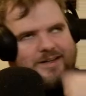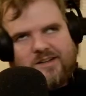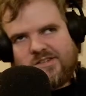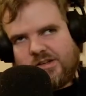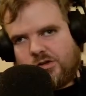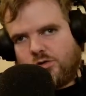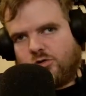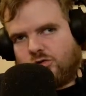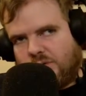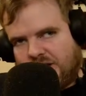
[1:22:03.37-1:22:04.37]
I said,
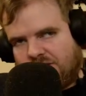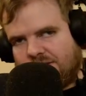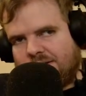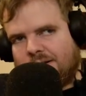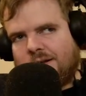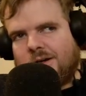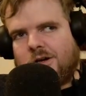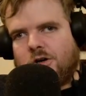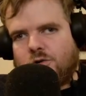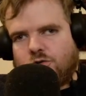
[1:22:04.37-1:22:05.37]
Hootsuite.
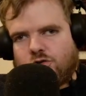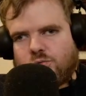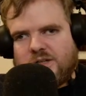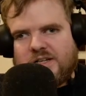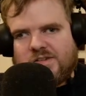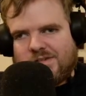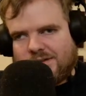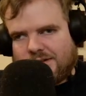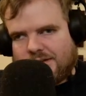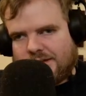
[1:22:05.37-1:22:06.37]
Hootsuite,
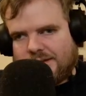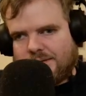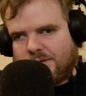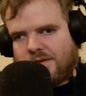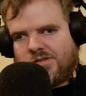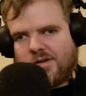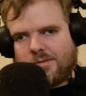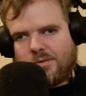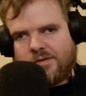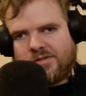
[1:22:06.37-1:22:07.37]
or one of these
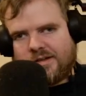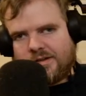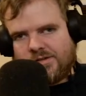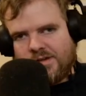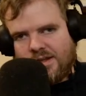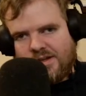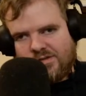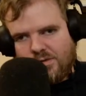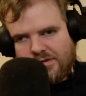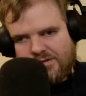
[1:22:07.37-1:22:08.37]
other ones that
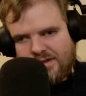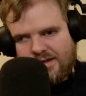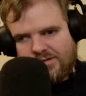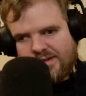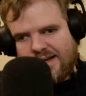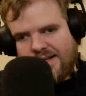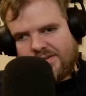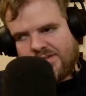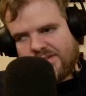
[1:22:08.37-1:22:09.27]
consolidates all these things. You had